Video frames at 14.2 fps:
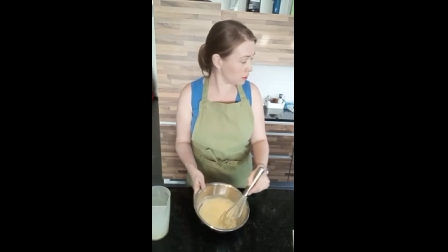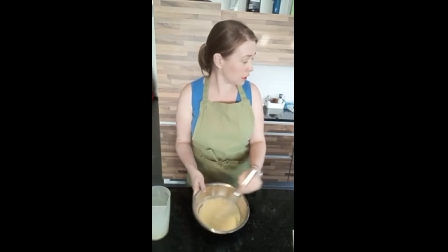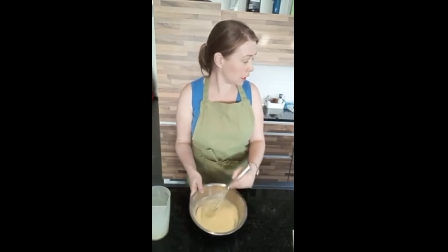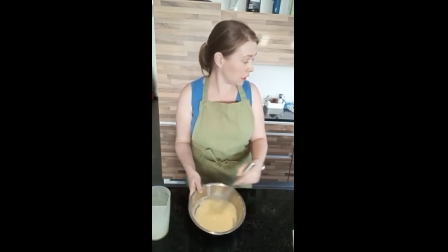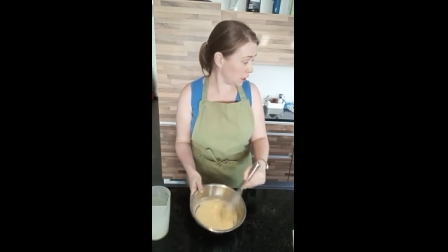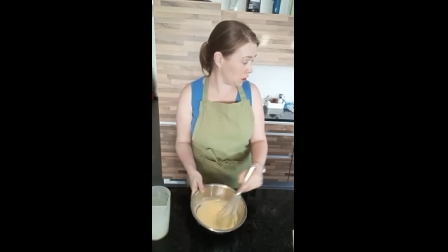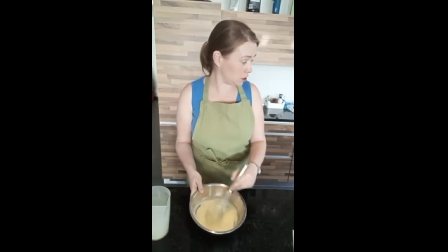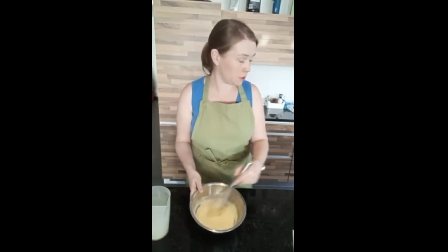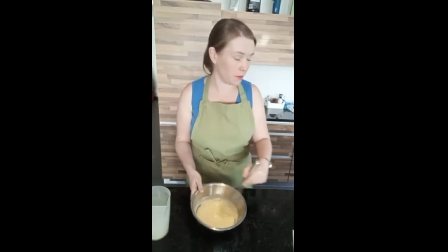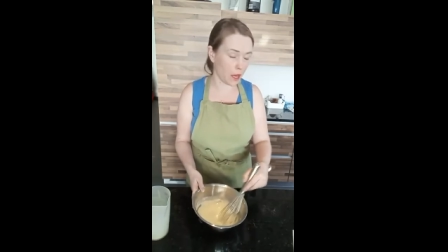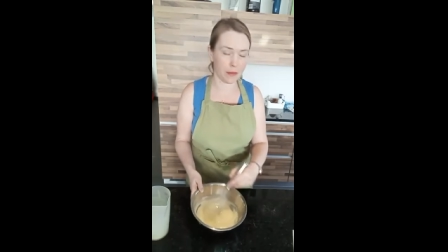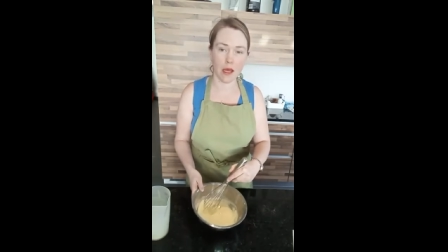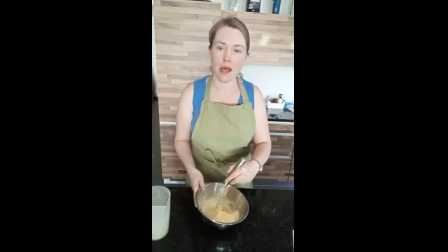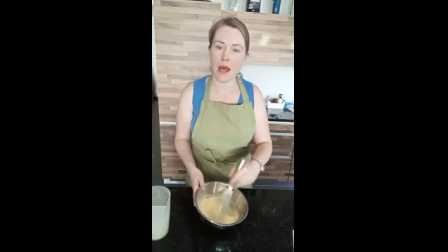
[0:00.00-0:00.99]
Thank you,
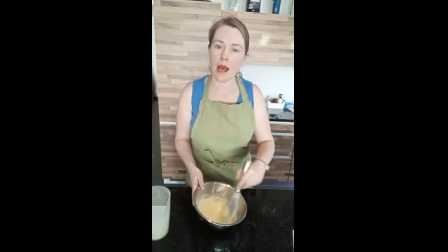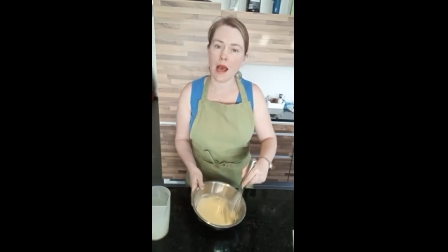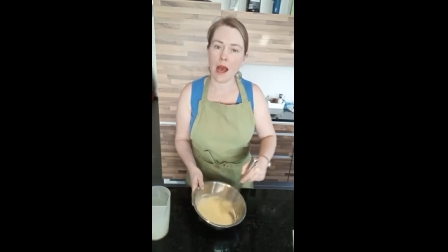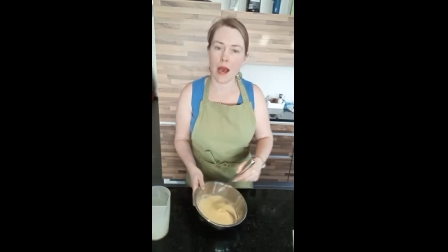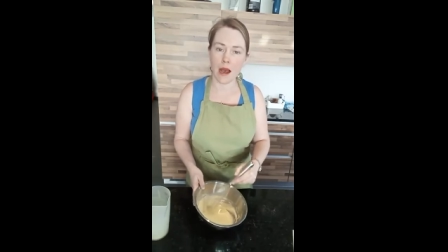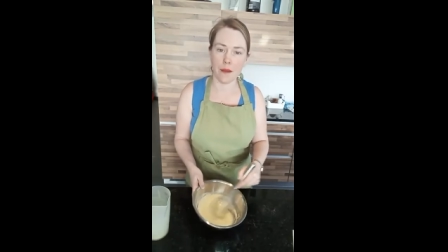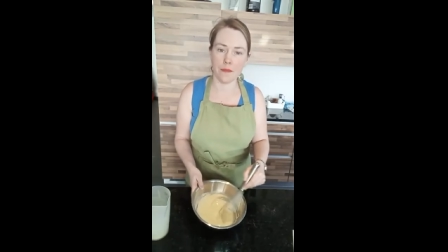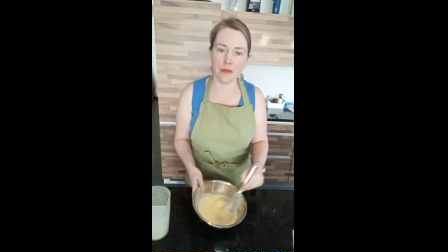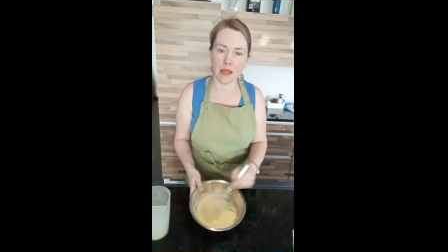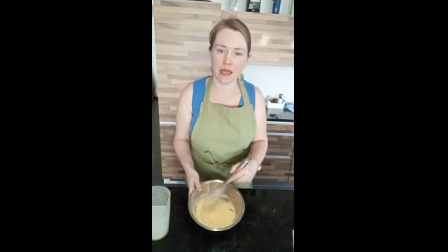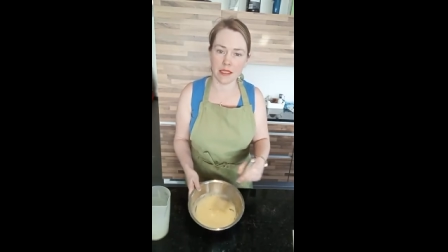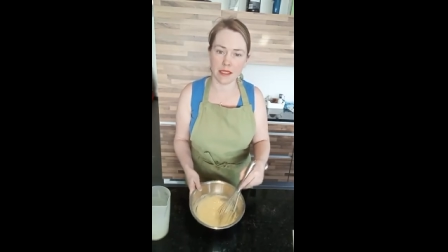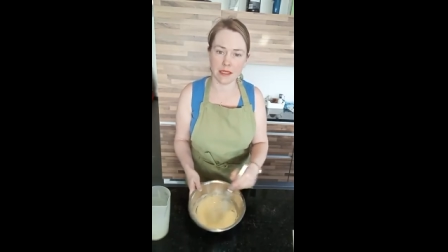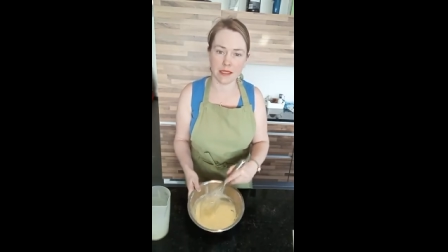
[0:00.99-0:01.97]
Jemima. Um,
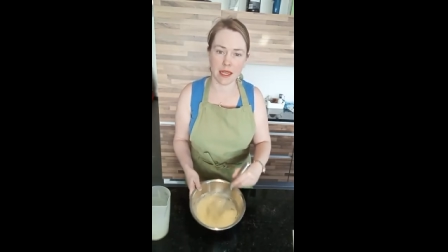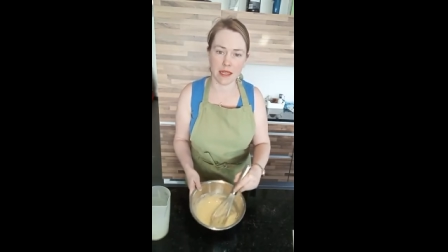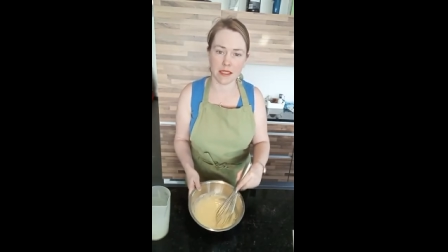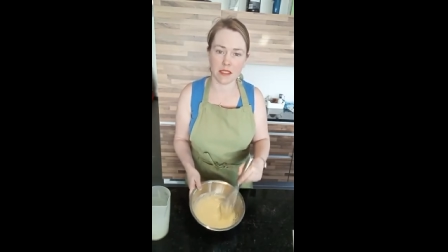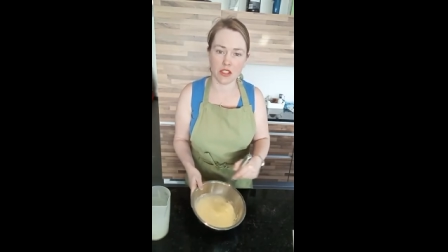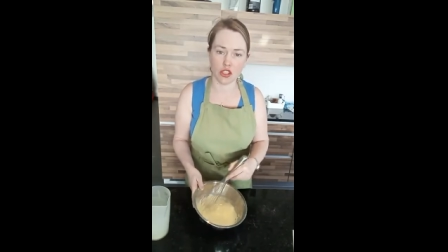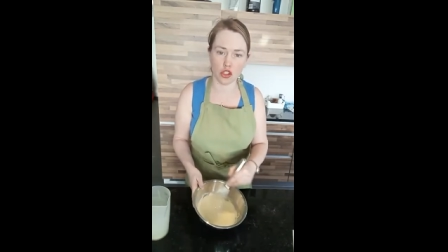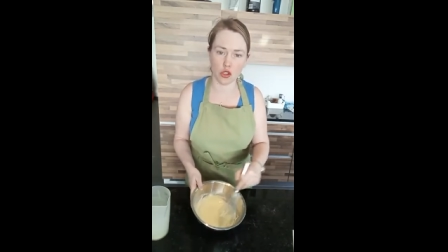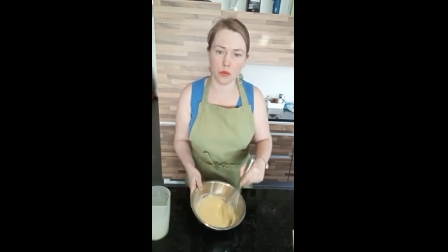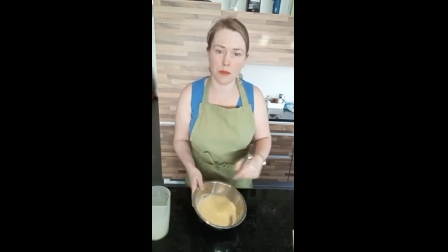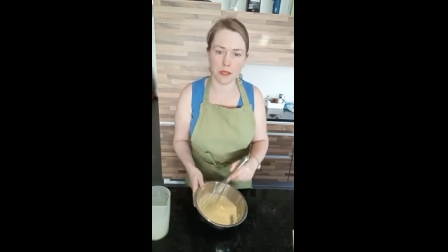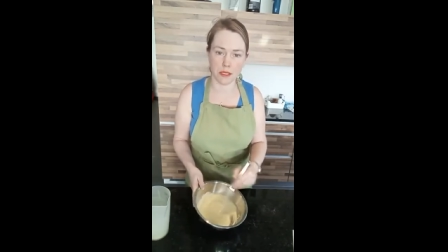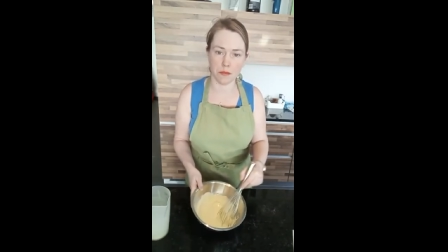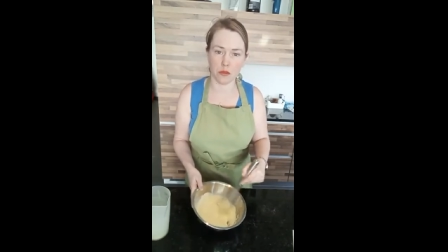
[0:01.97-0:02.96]
this is a
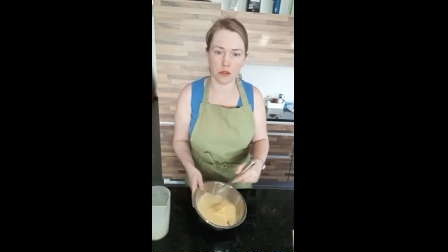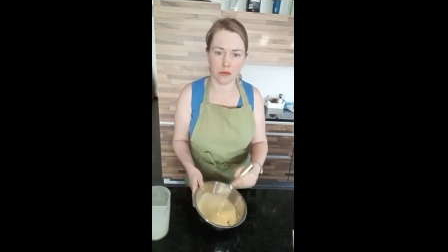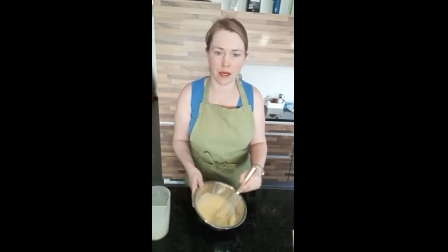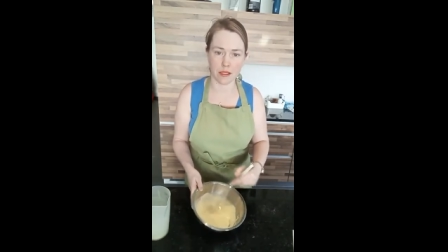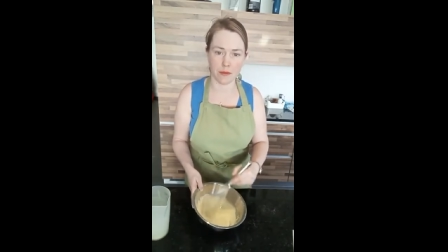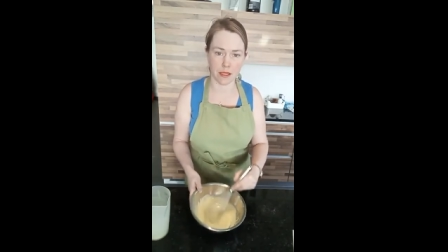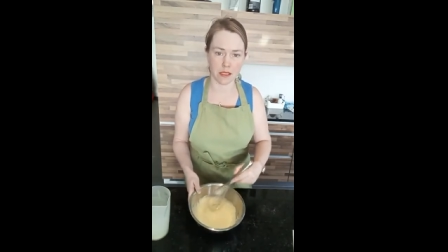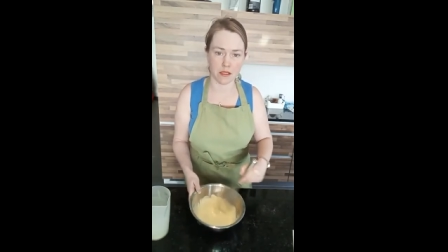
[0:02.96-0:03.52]
super simple recipe.